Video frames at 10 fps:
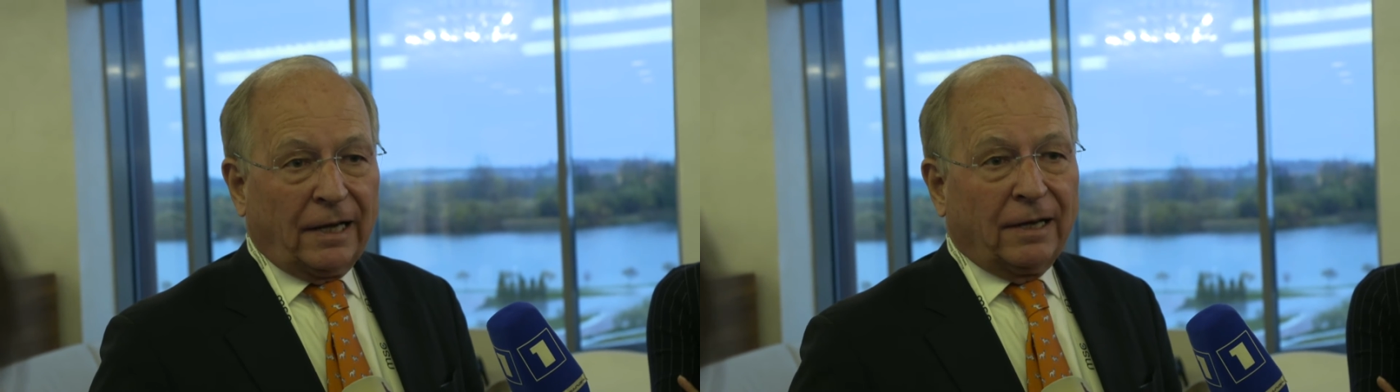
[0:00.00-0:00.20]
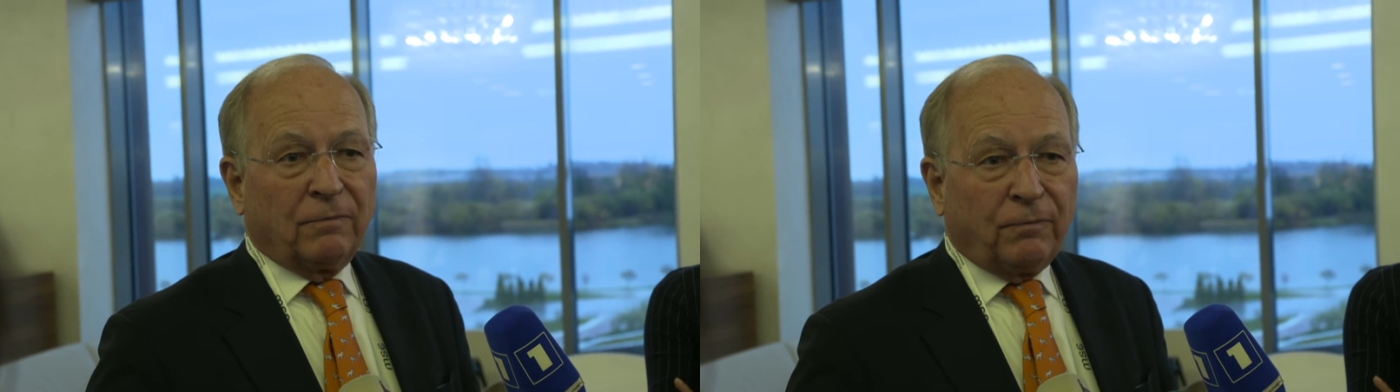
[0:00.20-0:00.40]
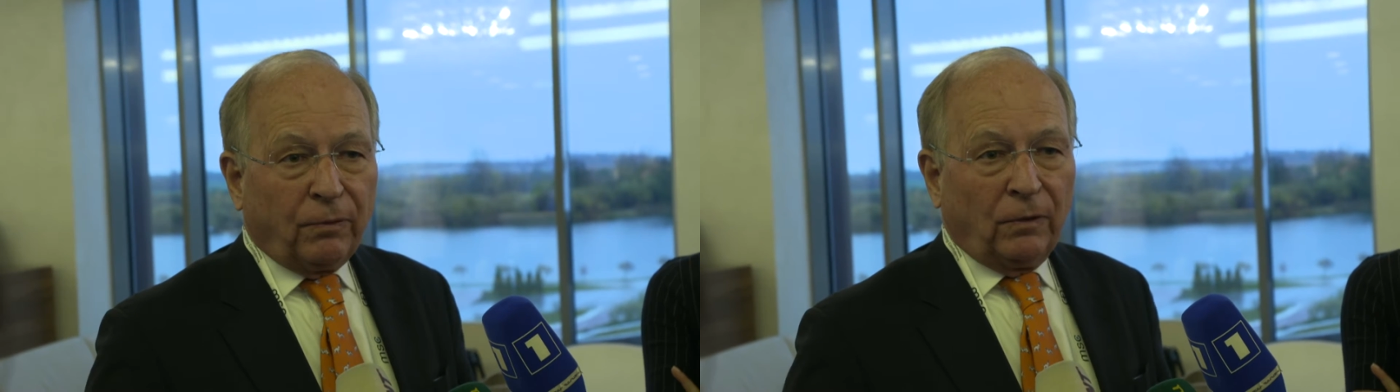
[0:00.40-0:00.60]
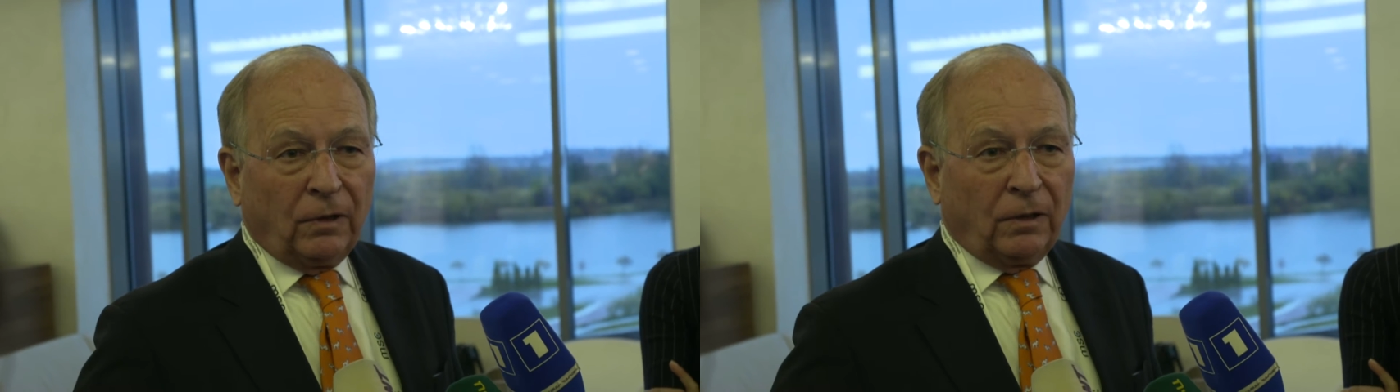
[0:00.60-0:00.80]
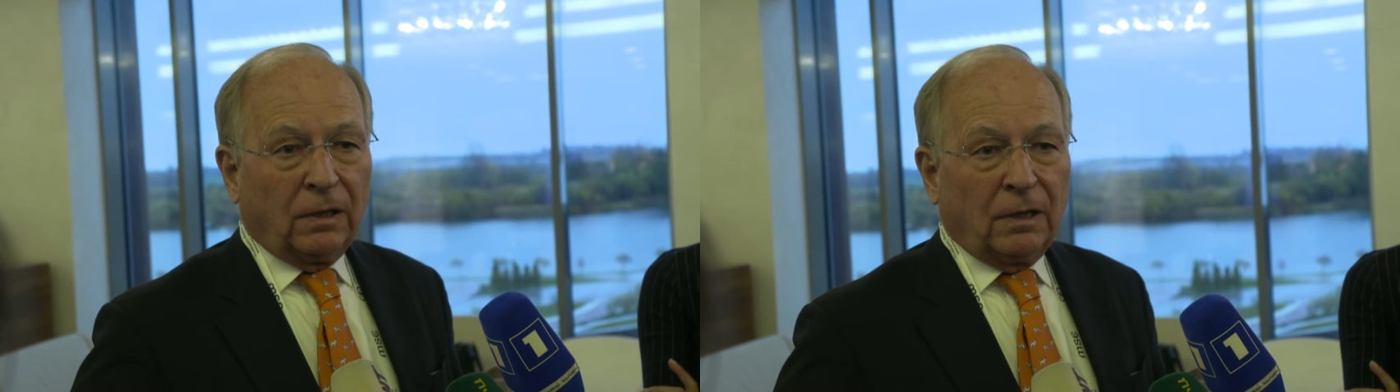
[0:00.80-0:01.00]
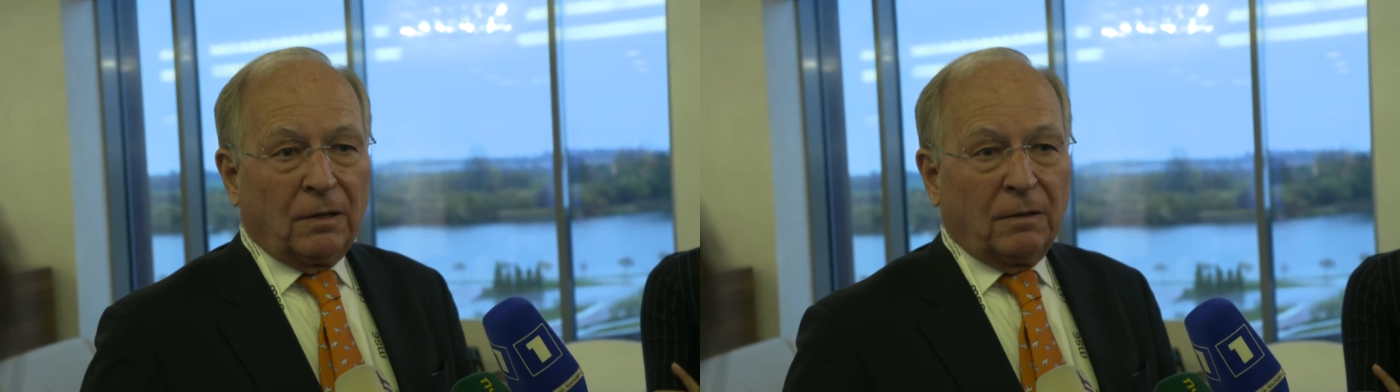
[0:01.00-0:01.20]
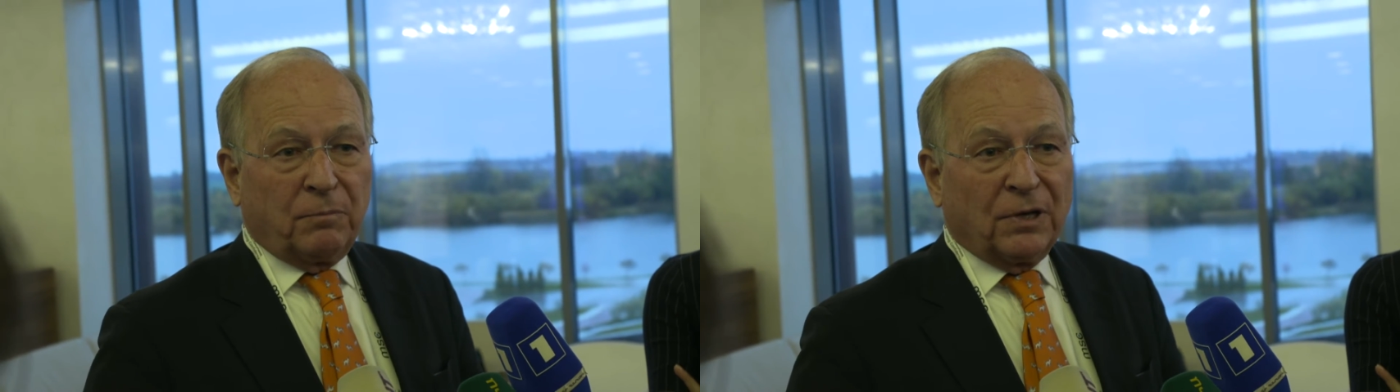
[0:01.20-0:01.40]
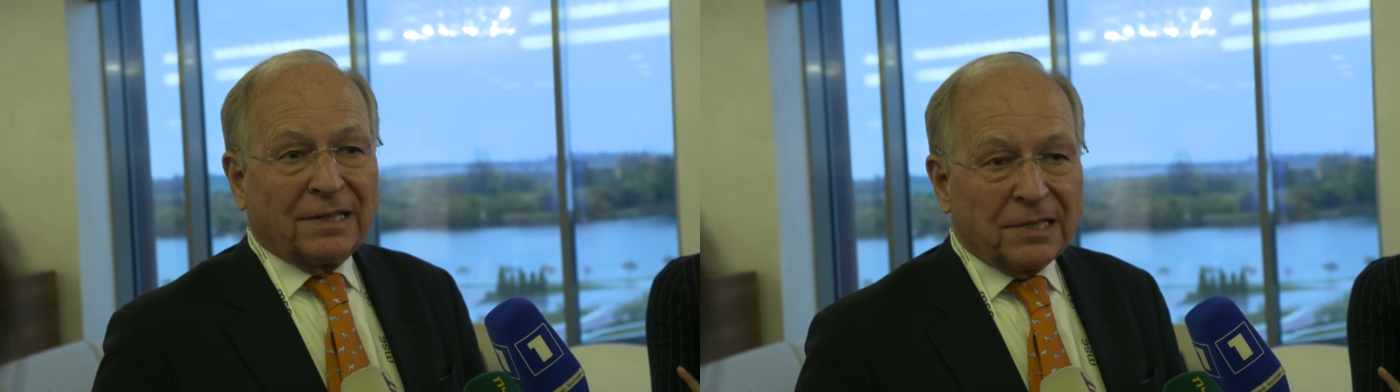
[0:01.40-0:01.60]
and full
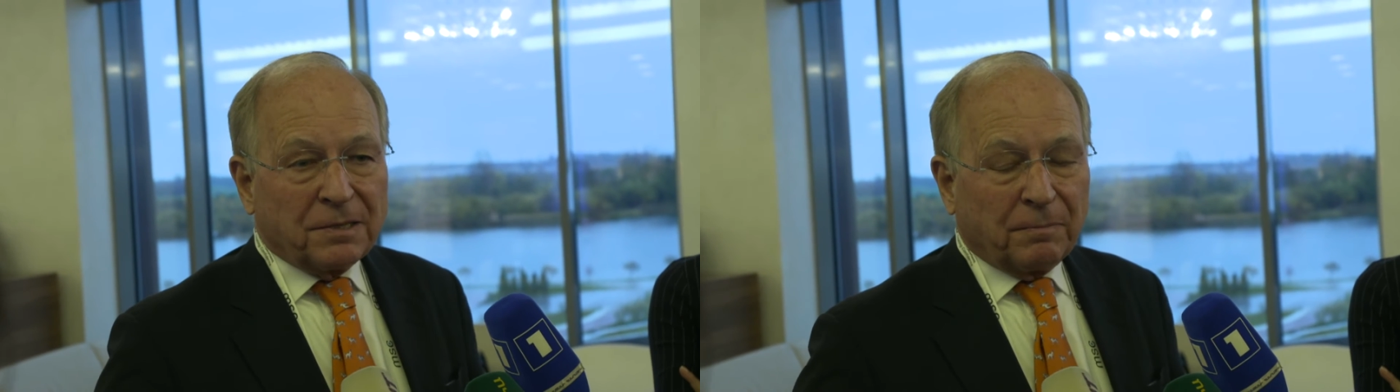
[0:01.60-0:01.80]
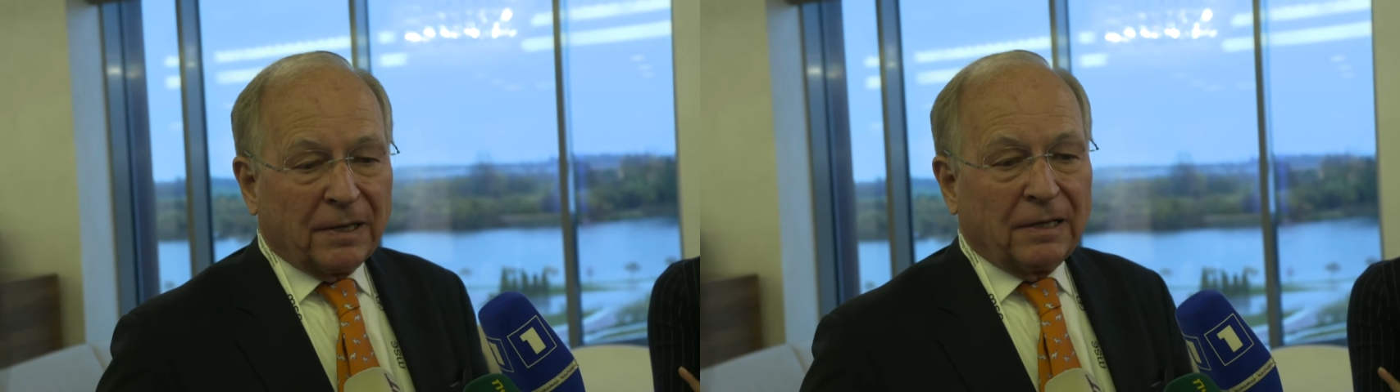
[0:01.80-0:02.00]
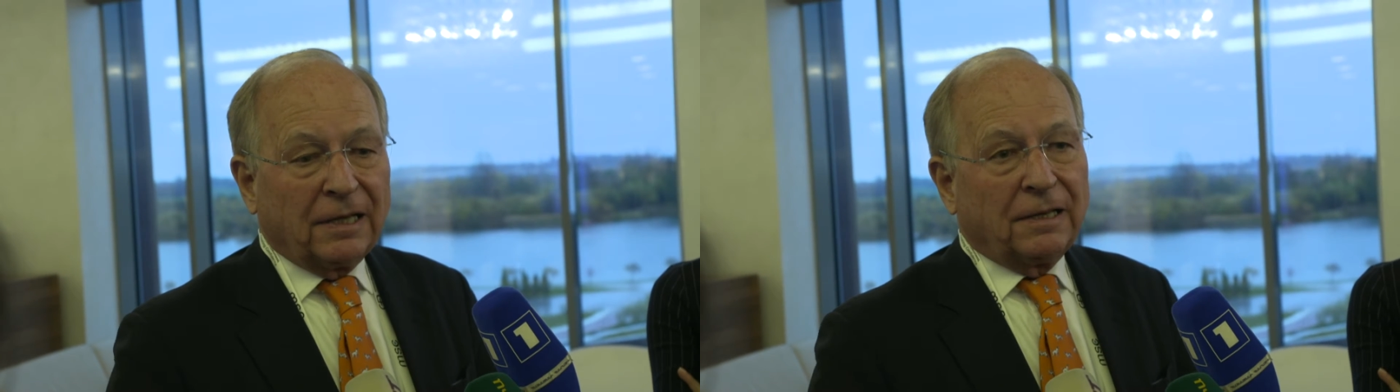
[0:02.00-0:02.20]
participant